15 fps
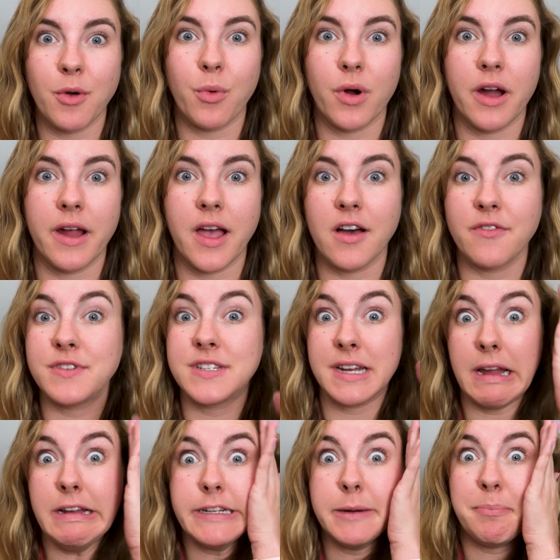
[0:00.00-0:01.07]
the worrying of, did
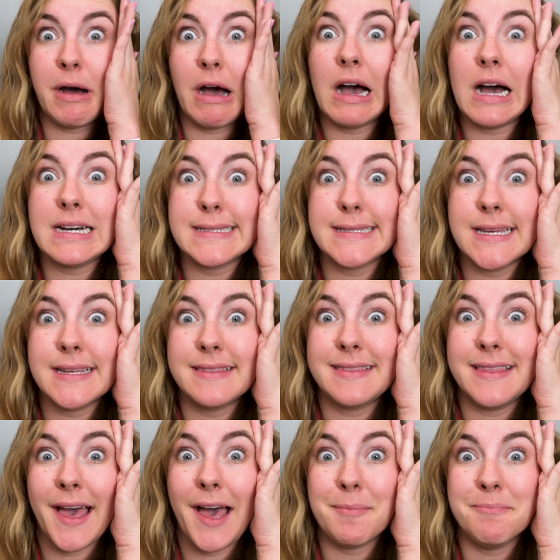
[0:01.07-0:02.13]
I
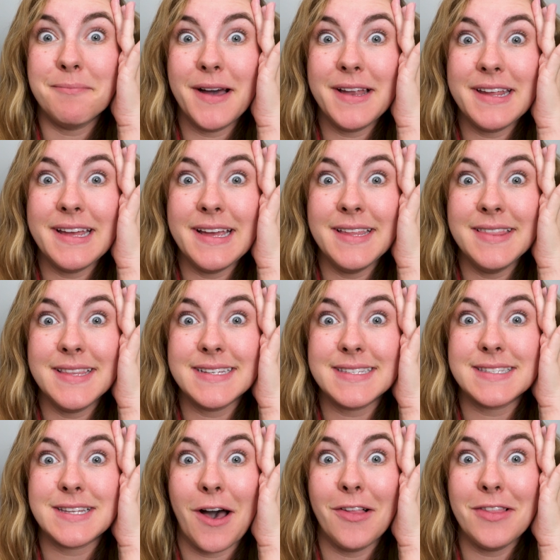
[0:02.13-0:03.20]
deposit that money in
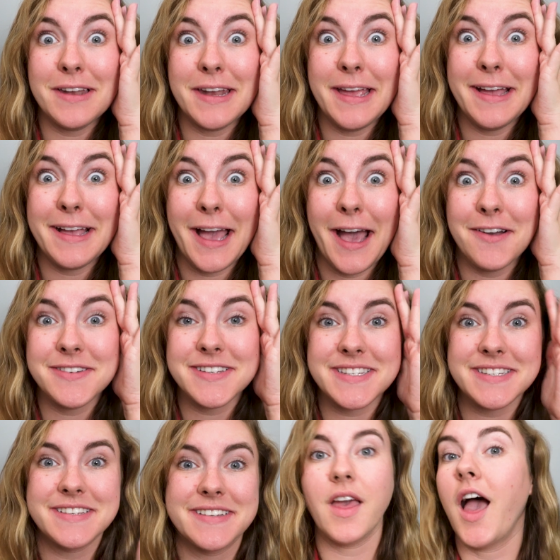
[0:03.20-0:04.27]
this holiday account?